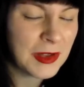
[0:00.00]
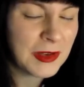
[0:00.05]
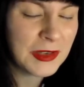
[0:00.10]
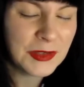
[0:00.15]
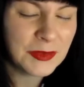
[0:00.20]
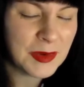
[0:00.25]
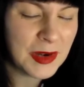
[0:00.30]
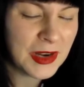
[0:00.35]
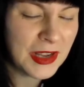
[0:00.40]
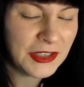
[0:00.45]
I
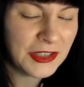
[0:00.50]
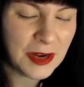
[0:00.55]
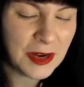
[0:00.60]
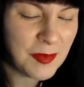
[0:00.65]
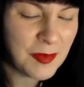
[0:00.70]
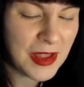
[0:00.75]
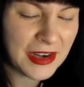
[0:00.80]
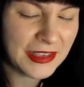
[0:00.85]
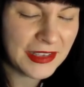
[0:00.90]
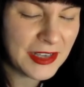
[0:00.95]
just want to
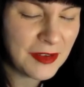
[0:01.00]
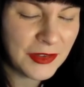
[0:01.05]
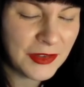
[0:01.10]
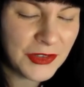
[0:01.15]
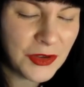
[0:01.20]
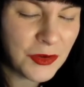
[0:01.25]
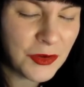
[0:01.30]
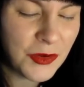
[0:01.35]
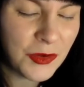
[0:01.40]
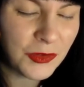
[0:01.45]
jump in and say it was
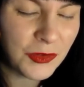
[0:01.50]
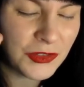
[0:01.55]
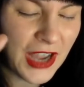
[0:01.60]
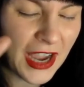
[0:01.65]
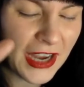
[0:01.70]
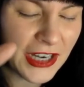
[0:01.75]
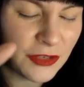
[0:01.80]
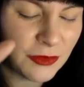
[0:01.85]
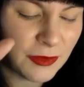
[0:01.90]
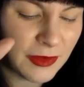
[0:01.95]
so cool to
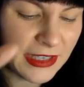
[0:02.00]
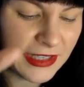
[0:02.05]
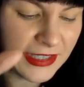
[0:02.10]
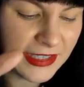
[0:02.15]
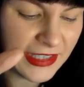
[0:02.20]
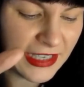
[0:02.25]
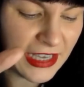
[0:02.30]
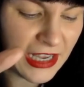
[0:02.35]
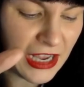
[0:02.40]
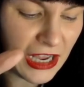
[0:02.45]
actually
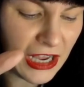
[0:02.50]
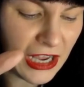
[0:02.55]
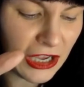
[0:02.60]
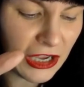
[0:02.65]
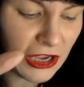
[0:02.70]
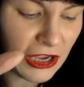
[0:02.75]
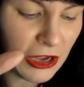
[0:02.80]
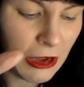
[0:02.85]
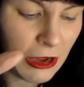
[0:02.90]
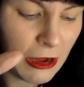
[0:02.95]

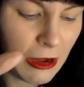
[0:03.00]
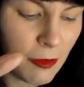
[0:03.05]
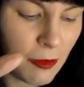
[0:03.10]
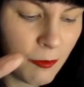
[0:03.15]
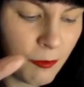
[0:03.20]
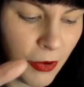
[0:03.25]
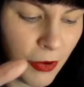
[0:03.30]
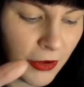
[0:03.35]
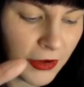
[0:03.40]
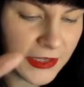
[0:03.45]
see
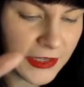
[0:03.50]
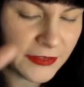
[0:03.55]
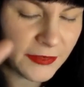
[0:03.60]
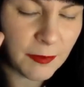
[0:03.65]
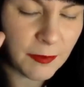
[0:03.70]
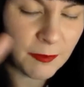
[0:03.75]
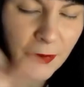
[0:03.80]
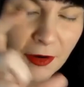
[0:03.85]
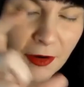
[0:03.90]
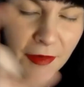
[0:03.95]
books
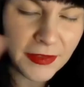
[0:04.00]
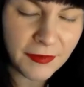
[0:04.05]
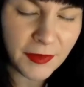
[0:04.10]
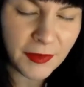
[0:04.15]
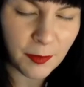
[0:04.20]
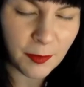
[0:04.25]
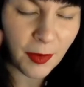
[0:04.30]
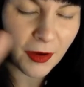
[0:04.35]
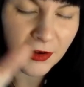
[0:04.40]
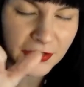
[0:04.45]
from both of
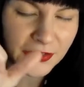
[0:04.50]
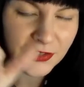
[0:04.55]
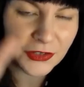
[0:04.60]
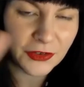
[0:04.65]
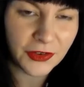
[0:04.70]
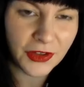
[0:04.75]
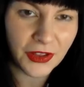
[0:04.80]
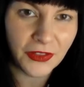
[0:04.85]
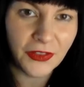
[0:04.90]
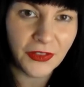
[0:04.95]
your
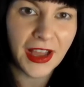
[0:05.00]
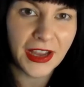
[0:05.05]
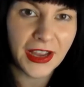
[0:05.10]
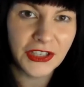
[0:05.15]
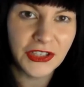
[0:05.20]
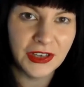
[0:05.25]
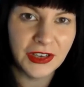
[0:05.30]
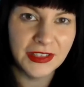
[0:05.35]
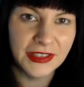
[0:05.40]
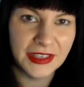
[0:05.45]
personal
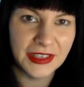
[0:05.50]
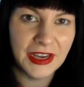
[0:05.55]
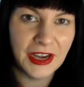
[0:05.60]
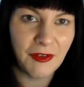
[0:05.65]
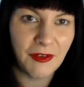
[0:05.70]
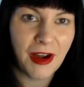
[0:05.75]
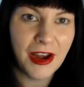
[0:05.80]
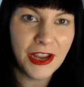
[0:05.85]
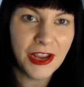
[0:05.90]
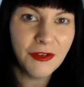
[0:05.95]
collections in
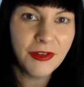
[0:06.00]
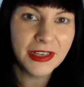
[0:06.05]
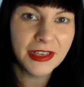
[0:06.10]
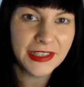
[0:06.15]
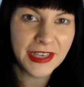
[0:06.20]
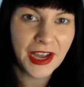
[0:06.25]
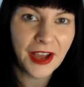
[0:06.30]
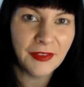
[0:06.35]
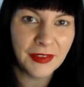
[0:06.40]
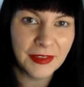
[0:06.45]
here, right? You
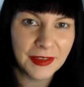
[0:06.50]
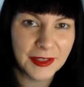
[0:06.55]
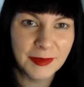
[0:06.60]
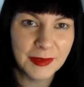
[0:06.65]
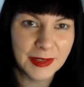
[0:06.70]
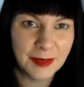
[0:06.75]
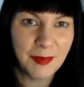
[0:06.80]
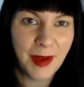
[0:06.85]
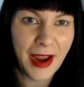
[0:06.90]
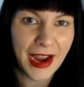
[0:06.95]
could tell that this
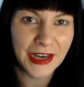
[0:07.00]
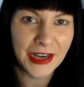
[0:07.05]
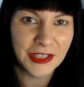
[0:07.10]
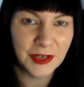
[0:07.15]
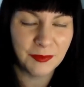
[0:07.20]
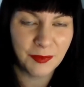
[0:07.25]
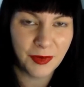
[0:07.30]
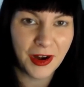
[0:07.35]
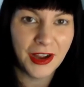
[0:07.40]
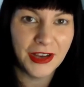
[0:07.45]
was a
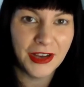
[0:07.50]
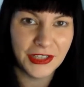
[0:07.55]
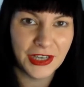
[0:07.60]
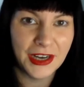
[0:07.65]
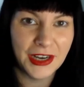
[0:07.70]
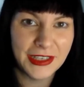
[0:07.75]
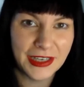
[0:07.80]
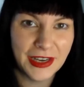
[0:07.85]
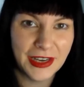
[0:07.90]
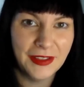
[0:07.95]
passion
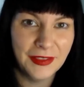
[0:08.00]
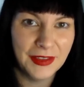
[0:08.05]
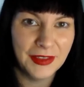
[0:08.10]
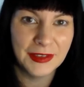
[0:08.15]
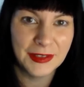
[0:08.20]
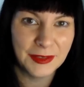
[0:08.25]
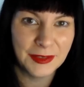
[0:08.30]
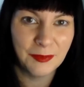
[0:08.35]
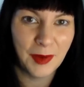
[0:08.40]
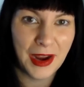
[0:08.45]
project in
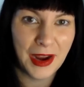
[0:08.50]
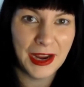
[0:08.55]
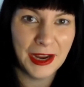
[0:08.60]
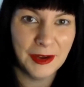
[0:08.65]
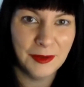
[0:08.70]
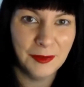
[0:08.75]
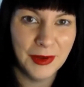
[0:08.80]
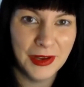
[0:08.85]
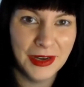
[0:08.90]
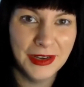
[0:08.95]
this
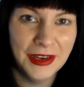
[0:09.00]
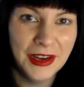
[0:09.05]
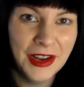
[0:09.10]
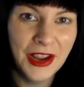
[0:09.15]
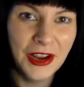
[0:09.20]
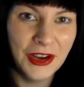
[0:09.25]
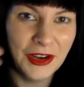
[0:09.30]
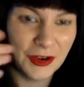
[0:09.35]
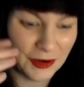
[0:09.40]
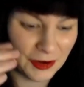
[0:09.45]
way when
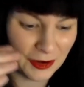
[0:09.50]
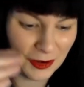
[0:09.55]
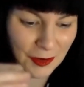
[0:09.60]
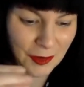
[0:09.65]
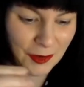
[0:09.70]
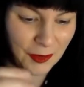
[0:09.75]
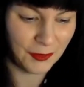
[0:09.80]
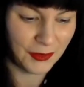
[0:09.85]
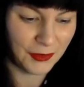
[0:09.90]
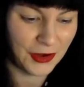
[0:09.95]

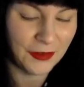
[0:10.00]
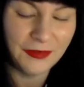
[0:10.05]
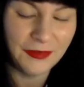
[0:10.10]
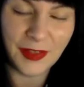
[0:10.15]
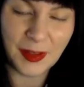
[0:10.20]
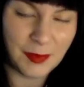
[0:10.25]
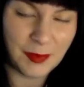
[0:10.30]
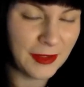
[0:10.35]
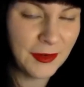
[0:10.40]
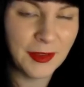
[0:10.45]
you're
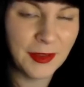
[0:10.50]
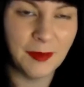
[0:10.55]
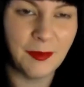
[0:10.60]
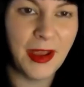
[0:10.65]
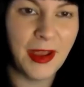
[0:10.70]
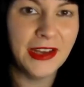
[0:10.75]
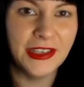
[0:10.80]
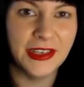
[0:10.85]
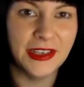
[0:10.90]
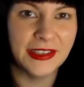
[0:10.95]
flipping through the
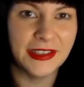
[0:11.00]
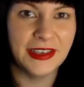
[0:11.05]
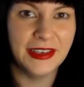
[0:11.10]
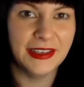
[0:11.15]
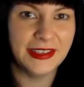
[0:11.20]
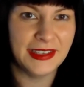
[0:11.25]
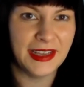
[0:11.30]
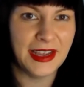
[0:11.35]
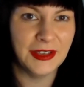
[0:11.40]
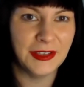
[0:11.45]
pages and
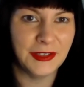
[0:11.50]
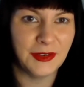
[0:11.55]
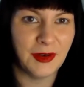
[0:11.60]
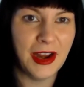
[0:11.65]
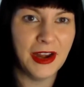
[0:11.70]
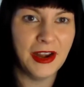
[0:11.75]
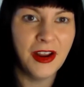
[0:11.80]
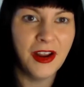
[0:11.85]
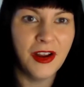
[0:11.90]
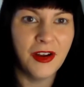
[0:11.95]
it says,
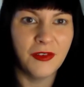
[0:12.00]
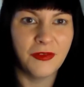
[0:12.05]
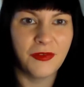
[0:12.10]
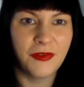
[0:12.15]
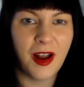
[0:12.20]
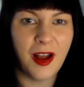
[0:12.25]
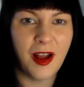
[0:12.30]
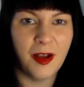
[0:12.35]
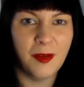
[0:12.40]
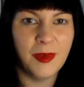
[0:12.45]
right,
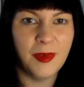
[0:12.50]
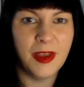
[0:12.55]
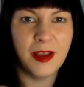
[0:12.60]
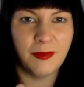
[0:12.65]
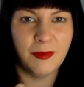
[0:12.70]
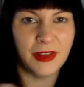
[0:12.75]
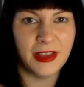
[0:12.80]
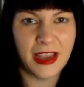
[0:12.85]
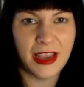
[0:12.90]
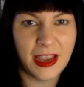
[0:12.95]
from
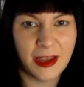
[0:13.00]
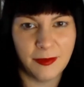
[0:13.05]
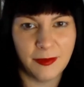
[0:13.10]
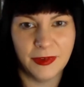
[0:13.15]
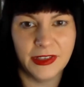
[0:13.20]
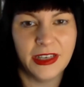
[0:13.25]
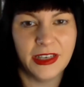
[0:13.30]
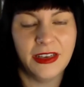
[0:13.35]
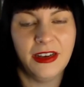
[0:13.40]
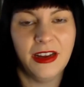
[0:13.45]
Emily
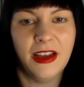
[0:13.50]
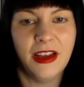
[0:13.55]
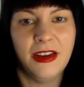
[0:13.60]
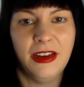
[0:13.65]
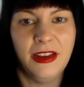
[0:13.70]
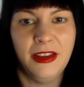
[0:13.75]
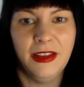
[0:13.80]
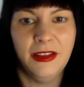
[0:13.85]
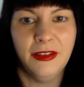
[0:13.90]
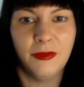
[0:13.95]
Hamilton
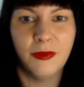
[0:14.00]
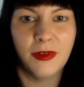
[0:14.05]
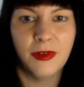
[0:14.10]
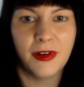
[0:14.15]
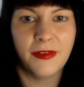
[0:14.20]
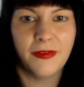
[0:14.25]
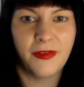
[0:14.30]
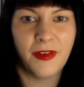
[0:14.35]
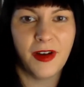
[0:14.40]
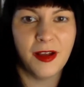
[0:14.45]
Honey
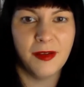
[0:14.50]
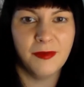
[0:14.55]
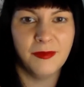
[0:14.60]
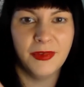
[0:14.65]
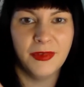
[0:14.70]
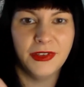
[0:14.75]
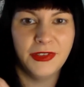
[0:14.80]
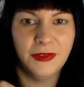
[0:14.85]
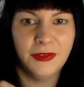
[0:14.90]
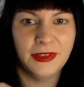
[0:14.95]
or from
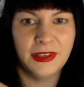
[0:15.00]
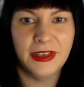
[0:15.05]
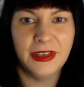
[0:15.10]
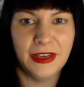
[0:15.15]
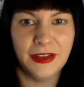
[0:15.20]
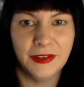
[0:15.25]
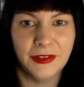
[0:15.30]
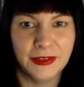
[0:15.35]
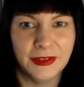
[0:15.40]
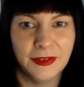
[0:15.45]
Susan
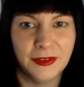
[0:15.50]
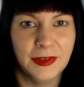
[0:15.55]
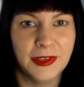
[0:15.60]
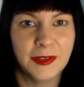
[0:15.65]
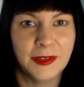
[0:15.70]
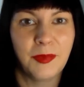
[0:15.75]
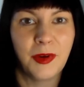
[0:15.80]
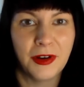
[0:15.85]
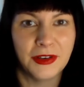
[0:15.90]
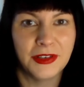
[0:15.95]
Ingalls
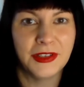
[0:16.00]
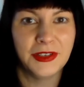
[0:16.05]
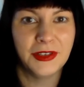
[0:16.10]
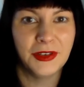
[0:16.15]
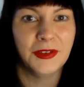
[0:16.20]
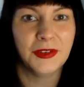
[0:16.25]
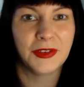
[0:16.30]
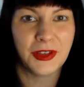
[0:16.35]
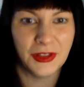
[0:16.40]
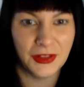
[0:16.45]
Lewis
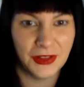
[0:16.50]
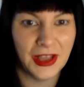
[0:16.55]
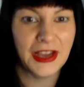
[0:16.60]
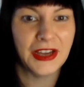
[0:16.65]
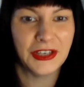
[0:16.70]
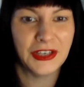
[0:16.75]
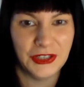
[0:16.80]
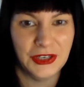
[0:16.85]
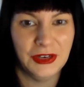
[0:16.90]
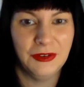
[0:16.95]
personal
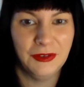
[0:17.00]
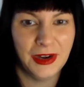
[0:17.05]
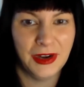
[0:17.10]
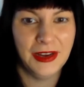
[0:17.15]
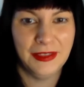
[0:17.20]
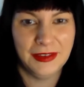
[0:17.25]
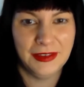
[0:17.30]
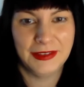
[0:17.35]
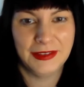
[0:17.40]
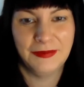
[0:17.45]
collection,
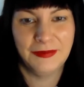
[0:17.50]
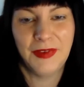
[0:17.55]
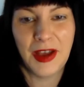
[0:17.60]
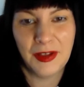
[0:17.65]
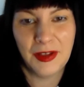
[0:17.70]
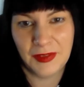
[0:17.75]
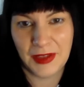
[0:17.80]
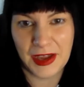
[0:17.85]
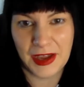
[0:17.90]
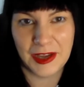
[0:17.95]
right? This
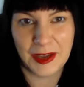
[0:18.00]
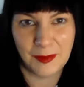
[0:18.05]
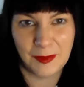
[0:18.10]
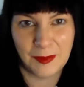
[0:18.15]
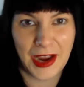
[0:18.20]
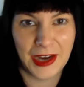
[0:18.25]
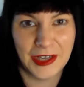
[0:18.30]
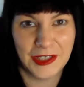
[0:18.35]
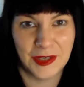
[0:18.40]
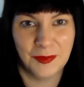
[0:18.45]
felt like
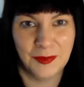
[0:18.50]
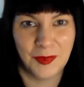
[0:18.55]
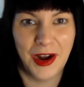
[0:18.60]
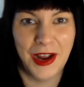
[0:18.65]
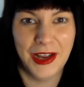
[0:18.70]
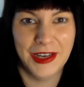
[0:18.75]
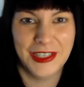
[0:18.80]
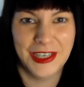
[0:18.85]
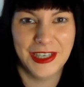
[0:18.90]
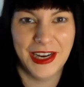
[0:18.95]
a passion
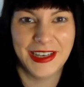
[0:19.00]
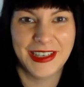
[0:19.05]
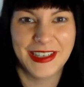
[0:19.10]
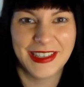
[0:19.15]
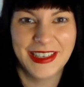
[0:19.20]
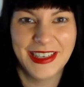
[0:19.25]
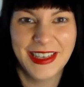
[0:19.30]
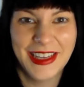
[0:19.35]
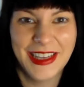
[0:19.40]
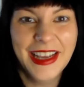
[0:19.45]

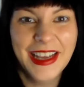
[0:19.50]
project.